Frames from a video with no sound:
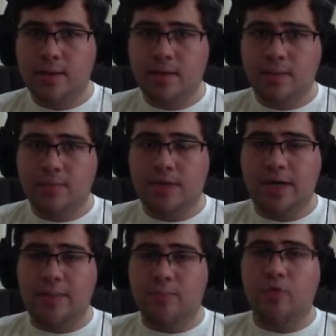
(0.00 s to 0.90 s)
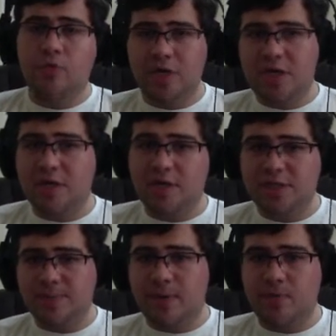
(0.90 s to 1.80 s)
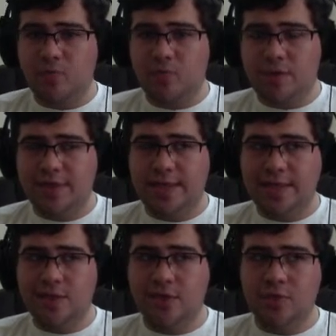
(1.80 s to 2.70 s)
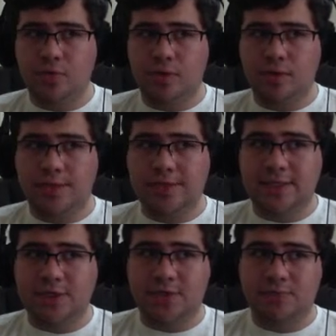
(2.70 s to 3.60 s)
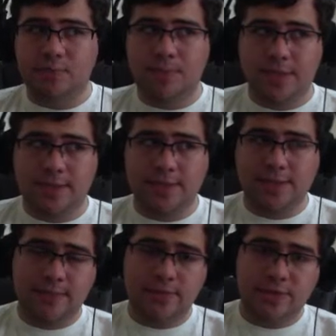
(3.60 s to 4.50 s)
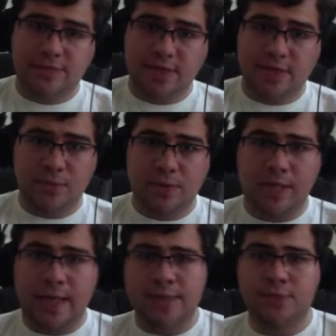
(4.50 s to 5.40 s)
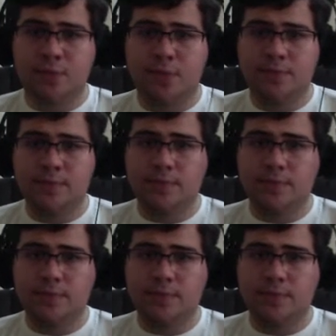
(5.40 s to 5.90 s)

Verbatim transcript: Yeah. But I'm really but no. curious about what they could do, unless they just repeat the same stuff they did with the last one.